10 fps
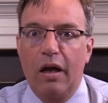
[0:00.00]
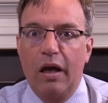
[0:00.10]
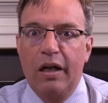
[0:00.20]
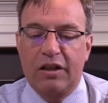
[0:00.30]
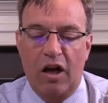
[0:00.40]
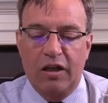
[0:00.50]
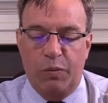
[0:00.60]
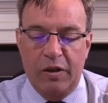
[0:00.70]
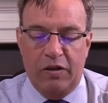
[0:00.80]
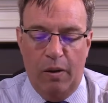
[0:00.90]
Let's not
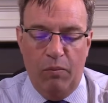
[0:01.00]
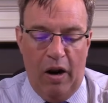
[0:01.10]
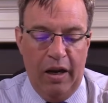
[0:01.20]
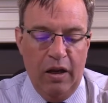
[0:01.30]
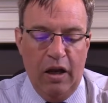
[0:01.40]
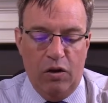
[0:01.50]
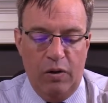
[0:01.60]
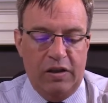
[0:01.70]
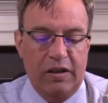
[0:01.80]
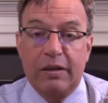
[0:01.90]
dismiss them, right? There
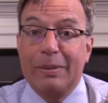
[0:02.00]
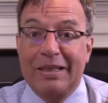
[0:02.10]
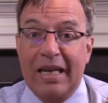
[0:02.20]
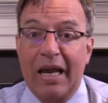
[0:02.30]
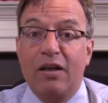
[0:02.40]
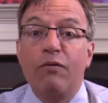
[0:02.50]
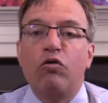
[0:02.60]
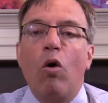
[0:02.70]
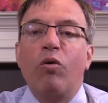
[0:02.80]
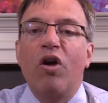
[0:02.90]
is a substantive
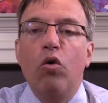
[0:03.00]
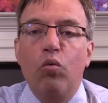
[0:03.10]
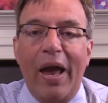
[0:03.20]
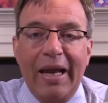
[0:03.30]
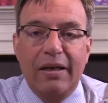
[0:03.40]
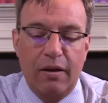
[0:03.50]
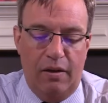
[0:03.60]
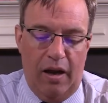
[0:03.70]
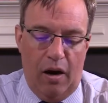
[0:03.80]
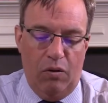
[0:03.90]
growth rate
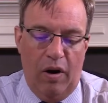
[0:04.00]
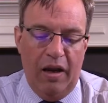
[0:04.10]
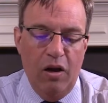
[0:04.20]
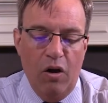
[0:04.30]
there, right?